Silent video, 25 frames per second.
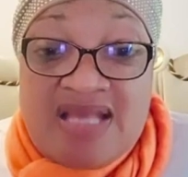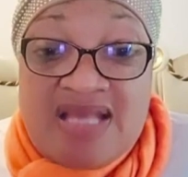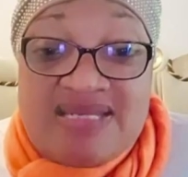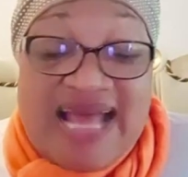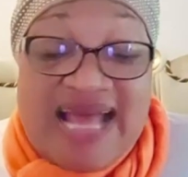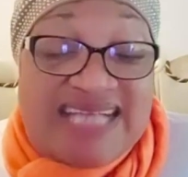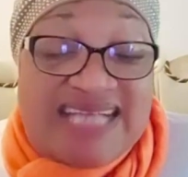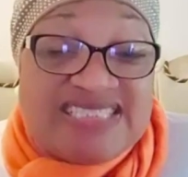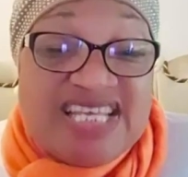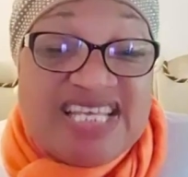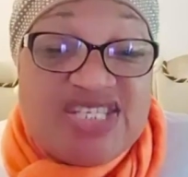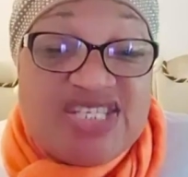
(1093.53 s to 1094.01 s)

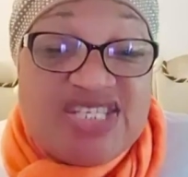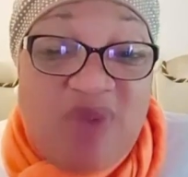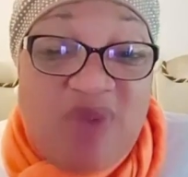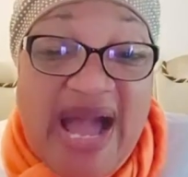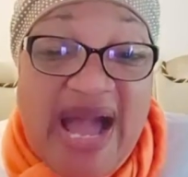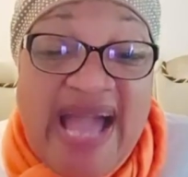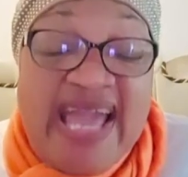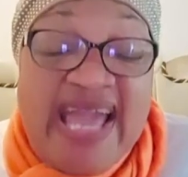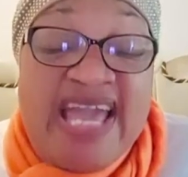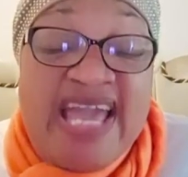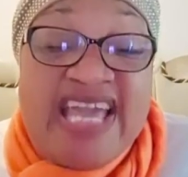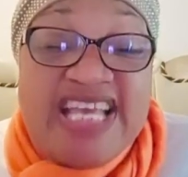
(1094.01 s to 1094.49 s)
That is
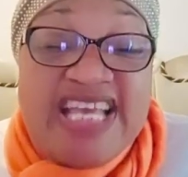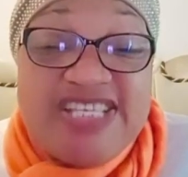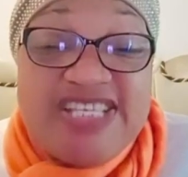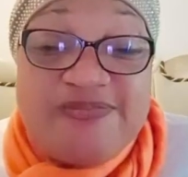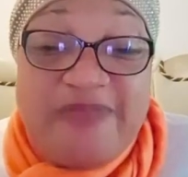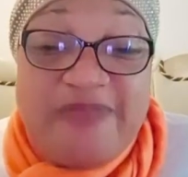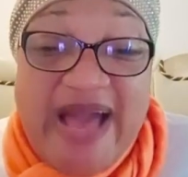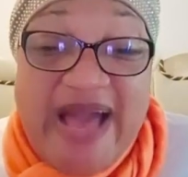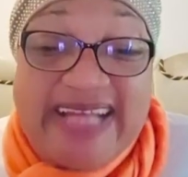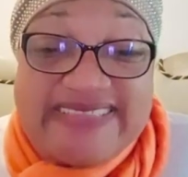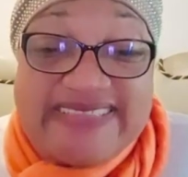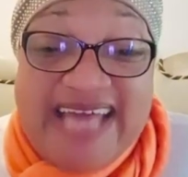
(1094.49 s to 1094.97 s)
why it's
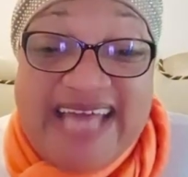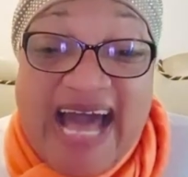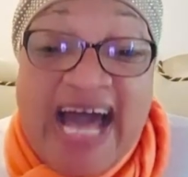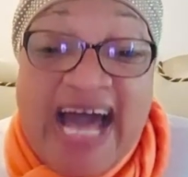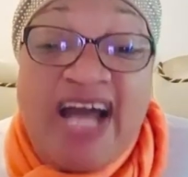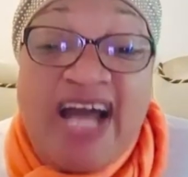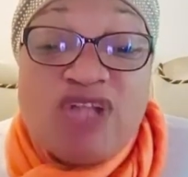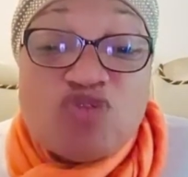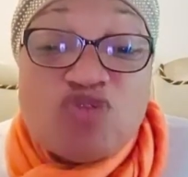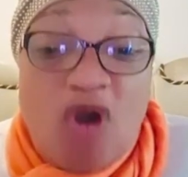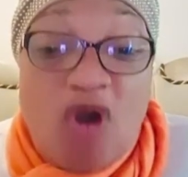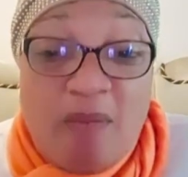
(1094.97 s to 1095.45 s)

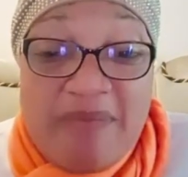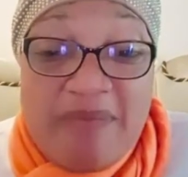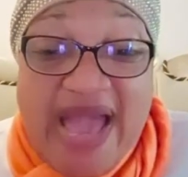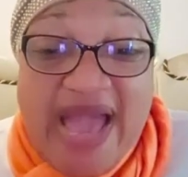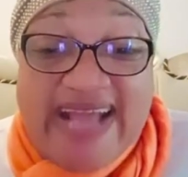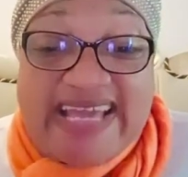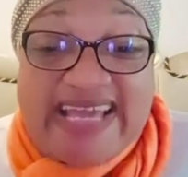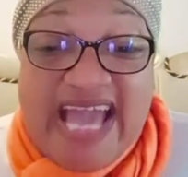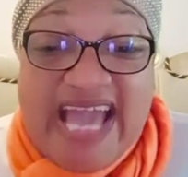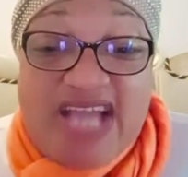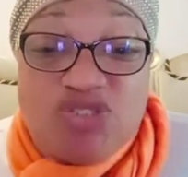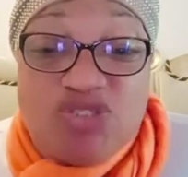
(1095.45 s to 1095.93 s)
better to
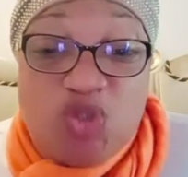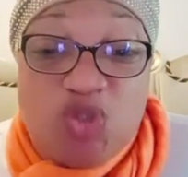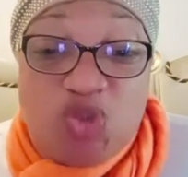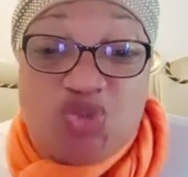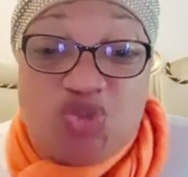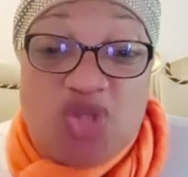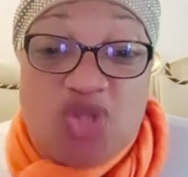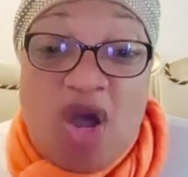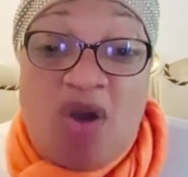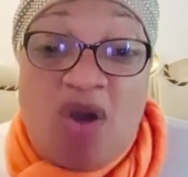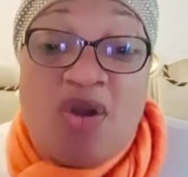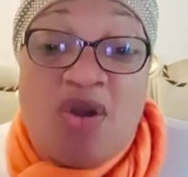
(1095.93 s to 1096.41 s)
make a
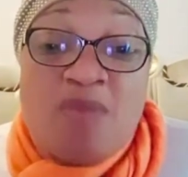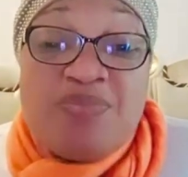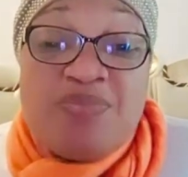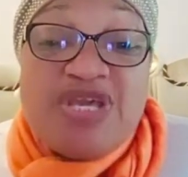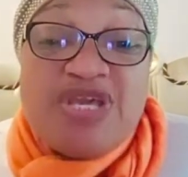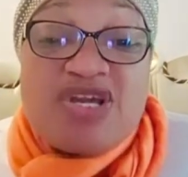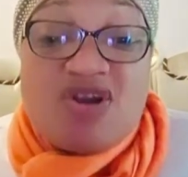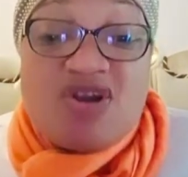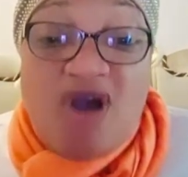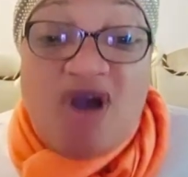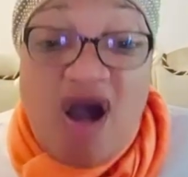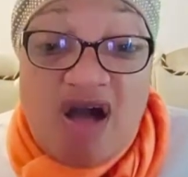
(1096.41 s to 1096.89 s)
U-turn,
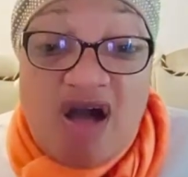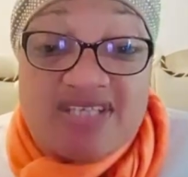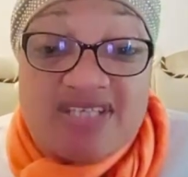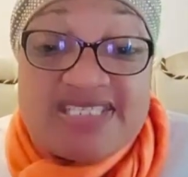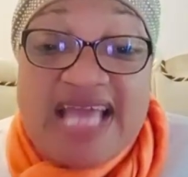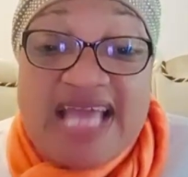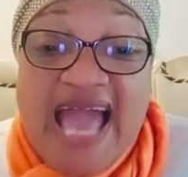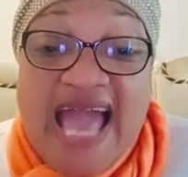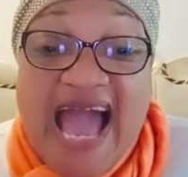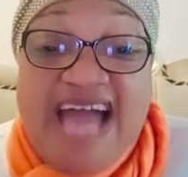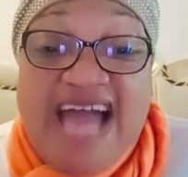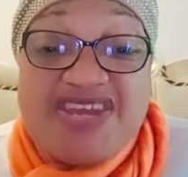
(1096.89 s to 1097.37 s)
because
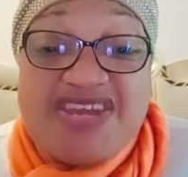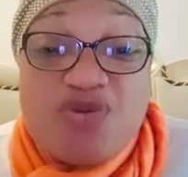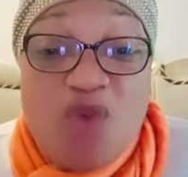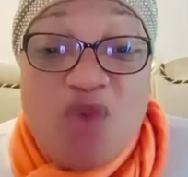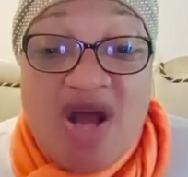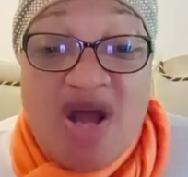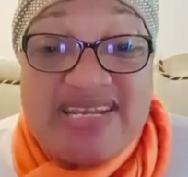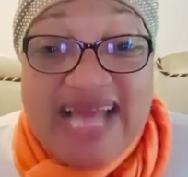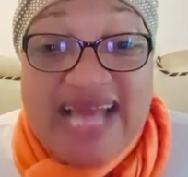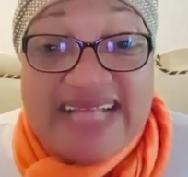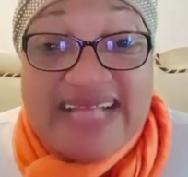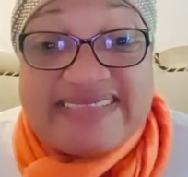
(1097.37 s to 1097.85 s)

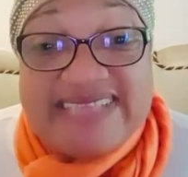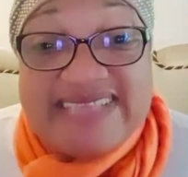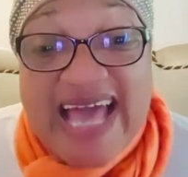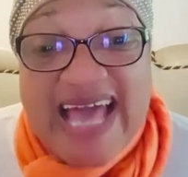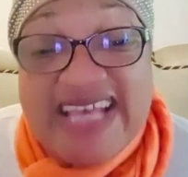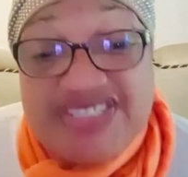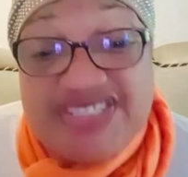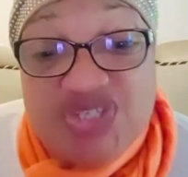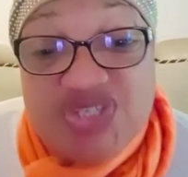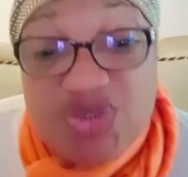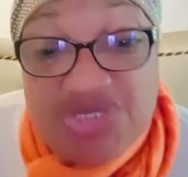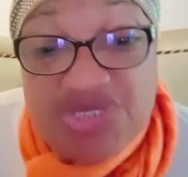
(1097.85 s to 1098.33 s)
anyone that
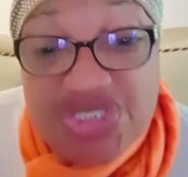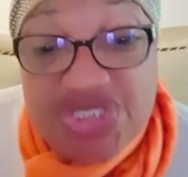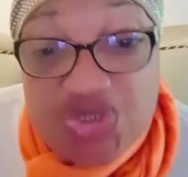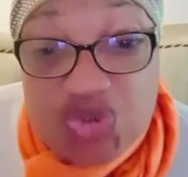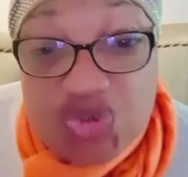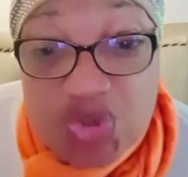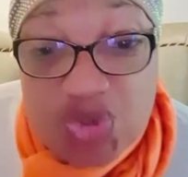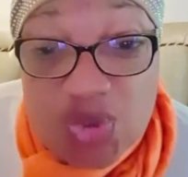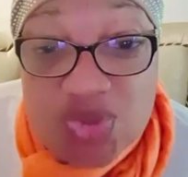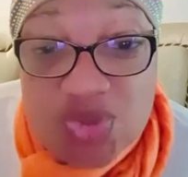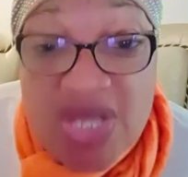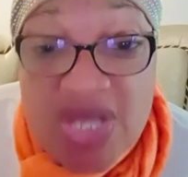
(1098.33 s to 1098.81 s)
tells you the
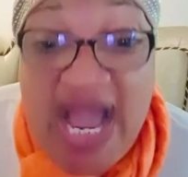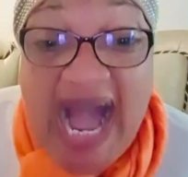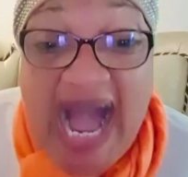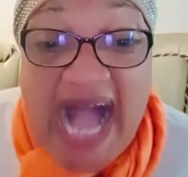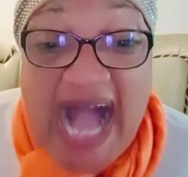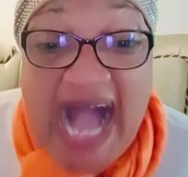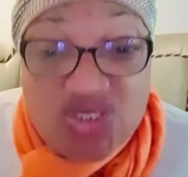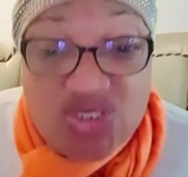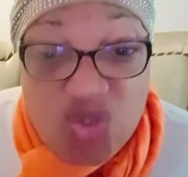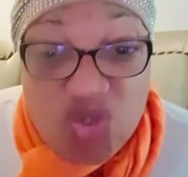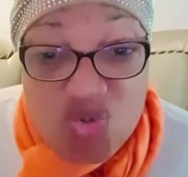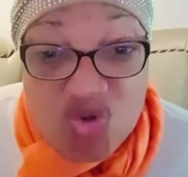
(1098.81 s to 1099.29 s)
truth,
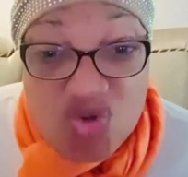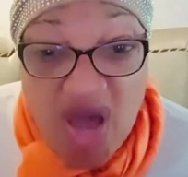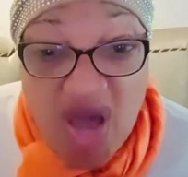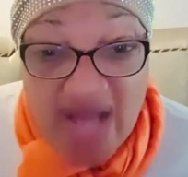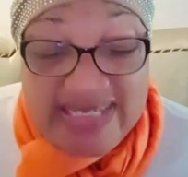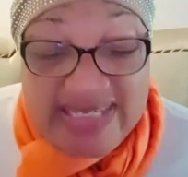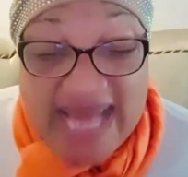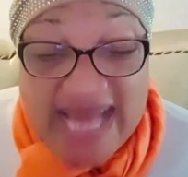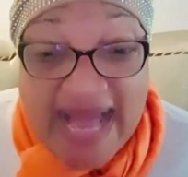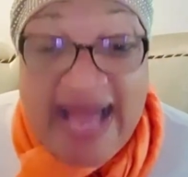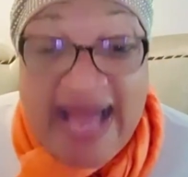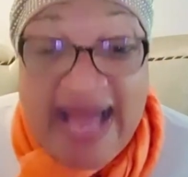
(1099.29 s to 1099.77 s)
and you
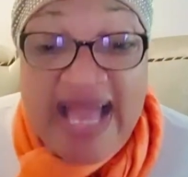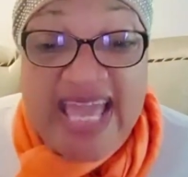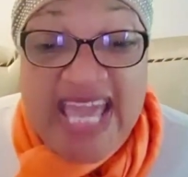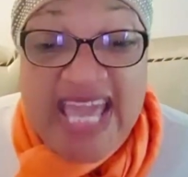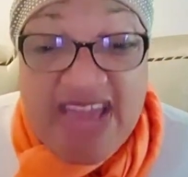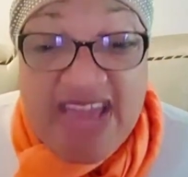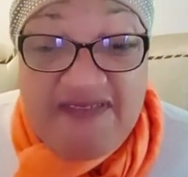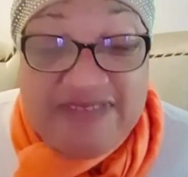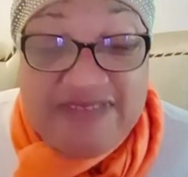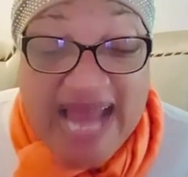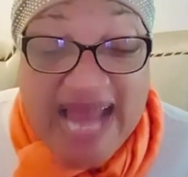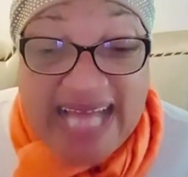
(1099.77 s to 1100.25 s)
know that
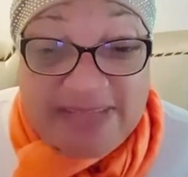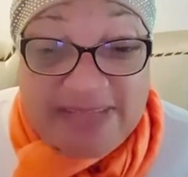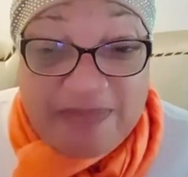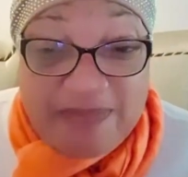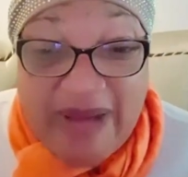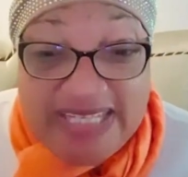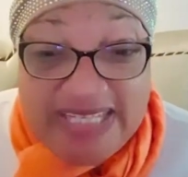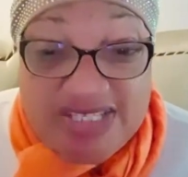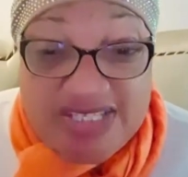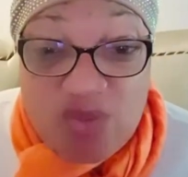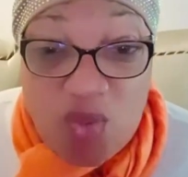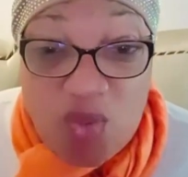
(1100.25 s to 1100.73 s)
if that
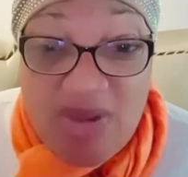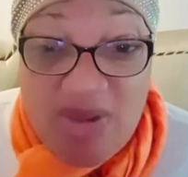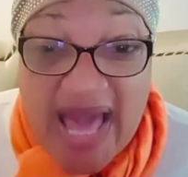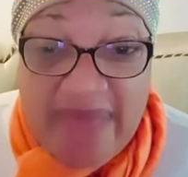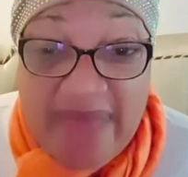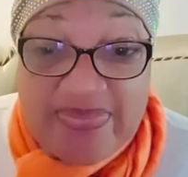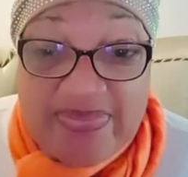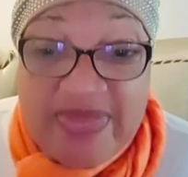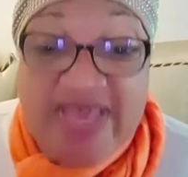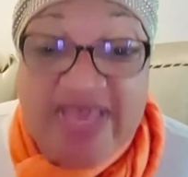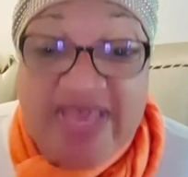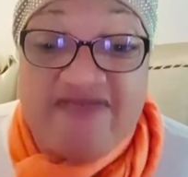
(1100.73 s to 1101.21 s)

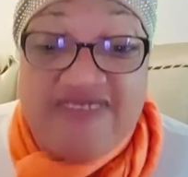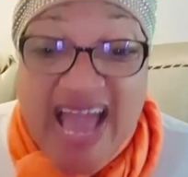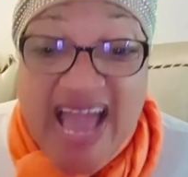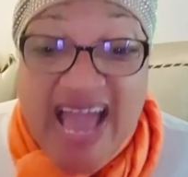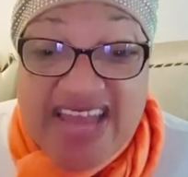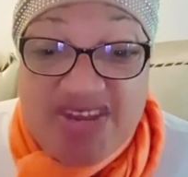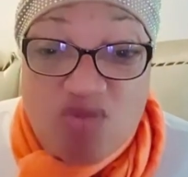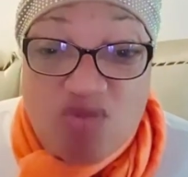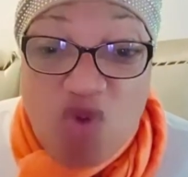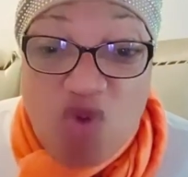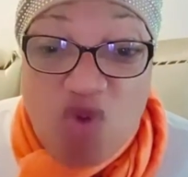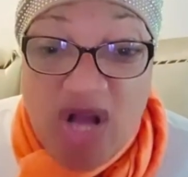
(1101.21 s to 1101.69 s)
particular thing, if
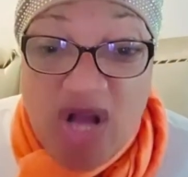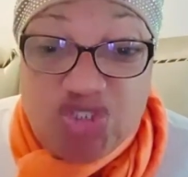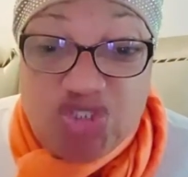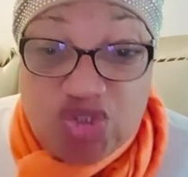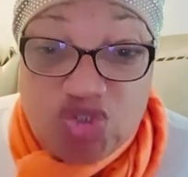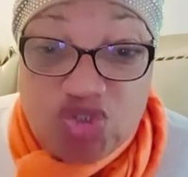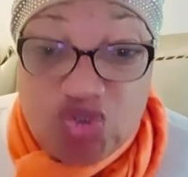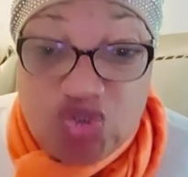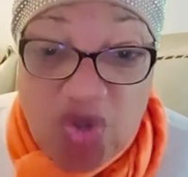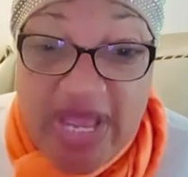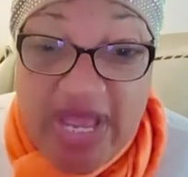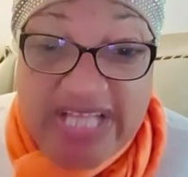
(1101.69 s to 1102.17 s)
anyone
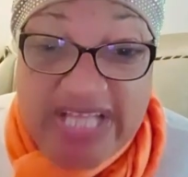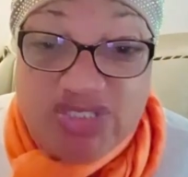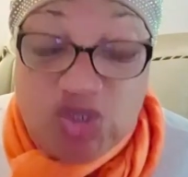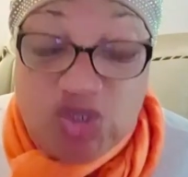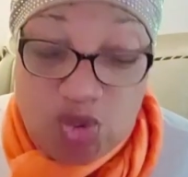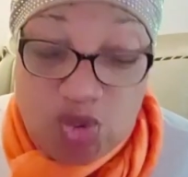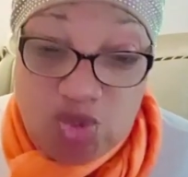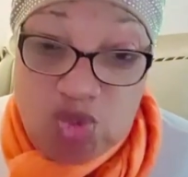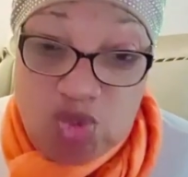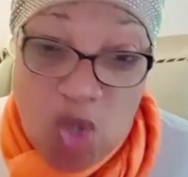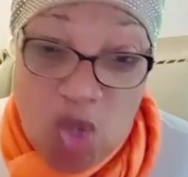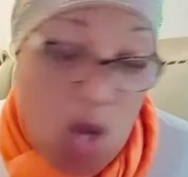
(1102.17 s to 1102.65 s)
should do it
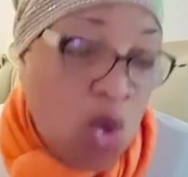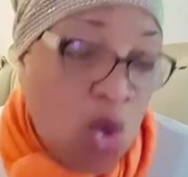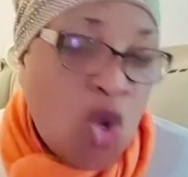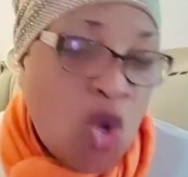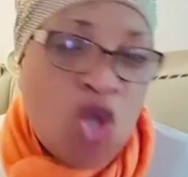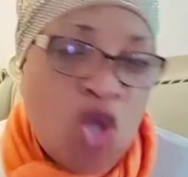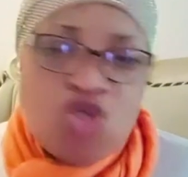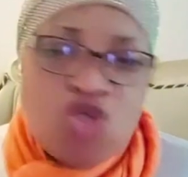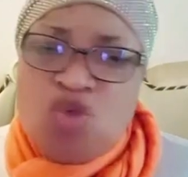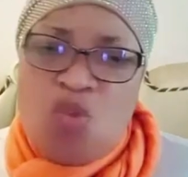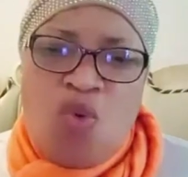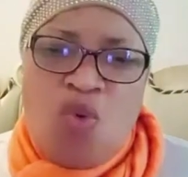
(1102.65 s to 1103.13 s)
to you,
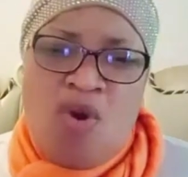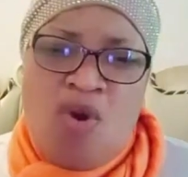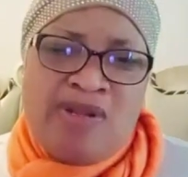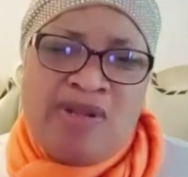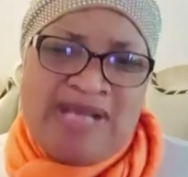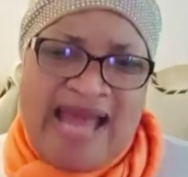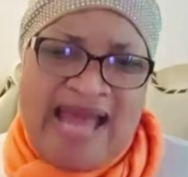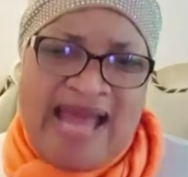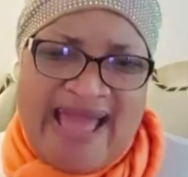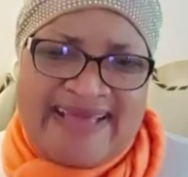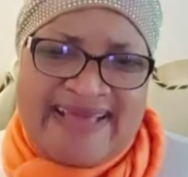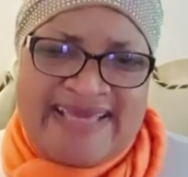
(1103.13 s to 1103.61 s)
you
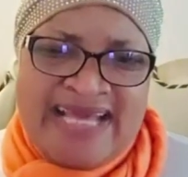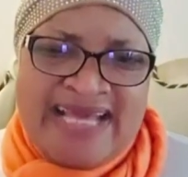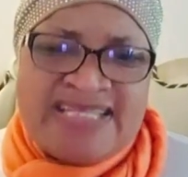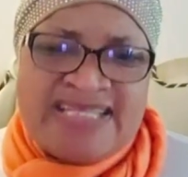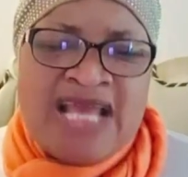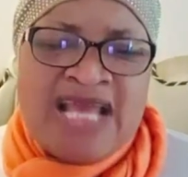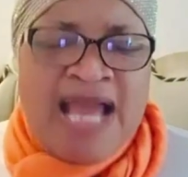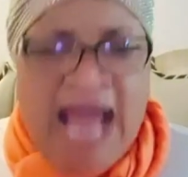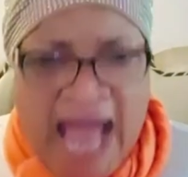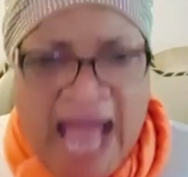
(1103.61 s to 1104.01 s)
won't like it.